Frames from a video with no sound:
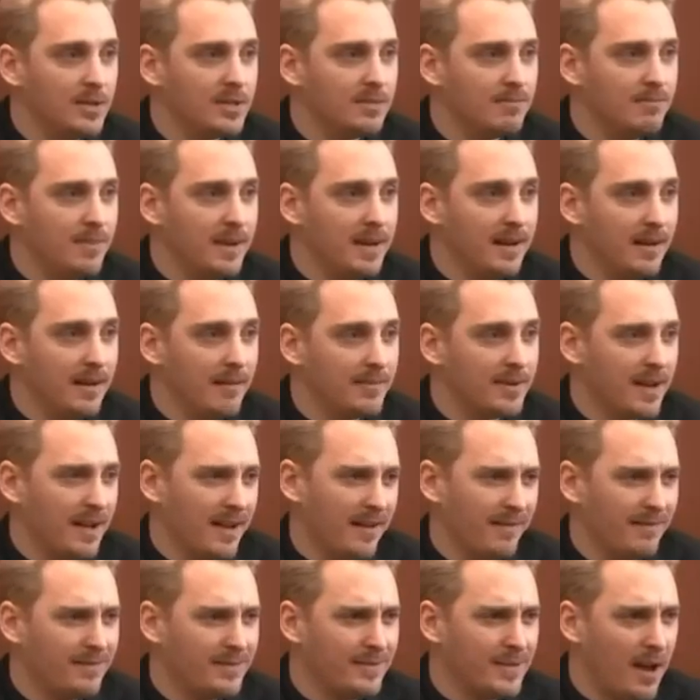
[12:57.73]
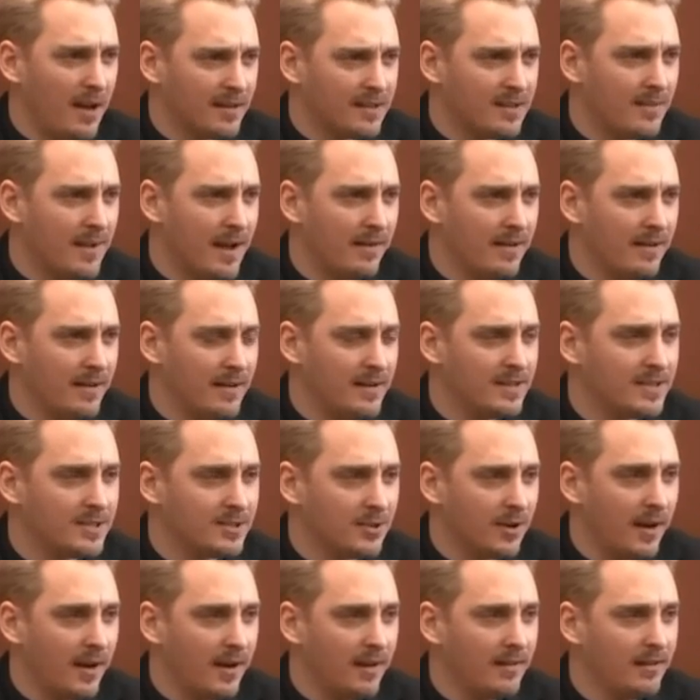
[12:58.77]
was being kind of talked about in this
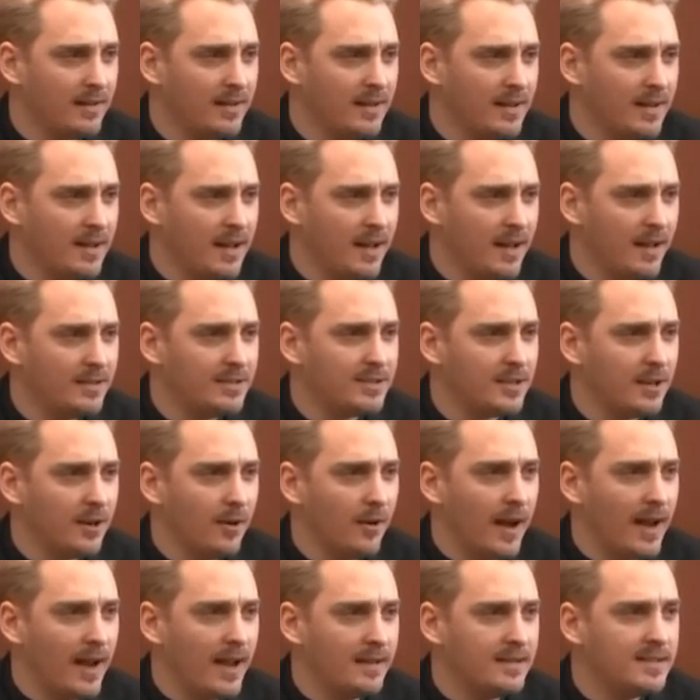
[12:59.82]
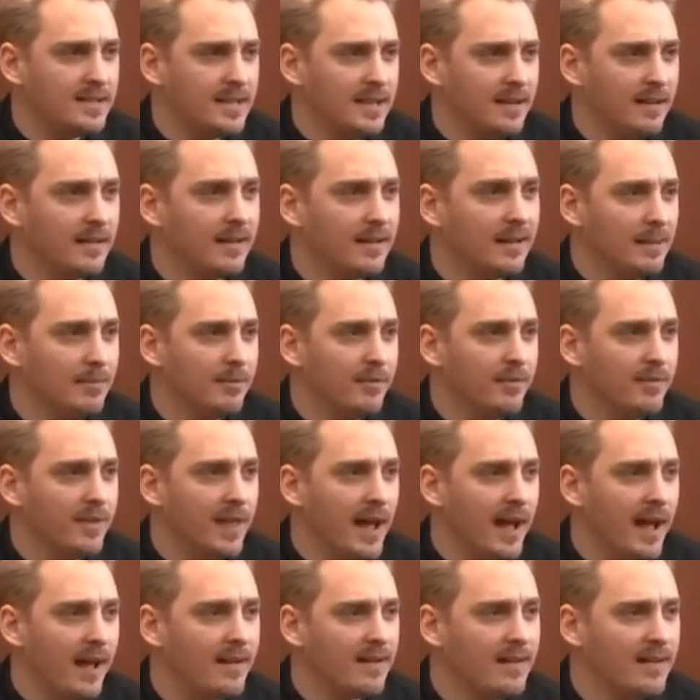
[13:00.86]
trial, and so I had seen a clip of
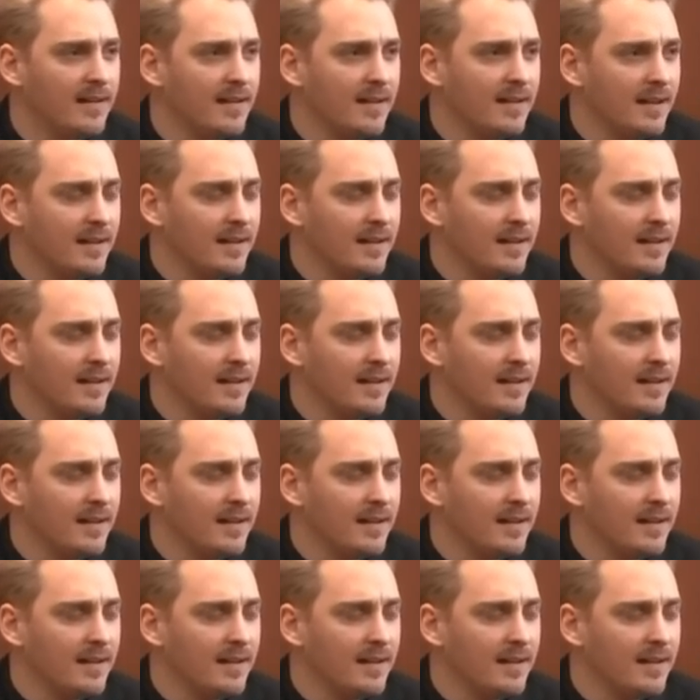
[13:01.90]
that.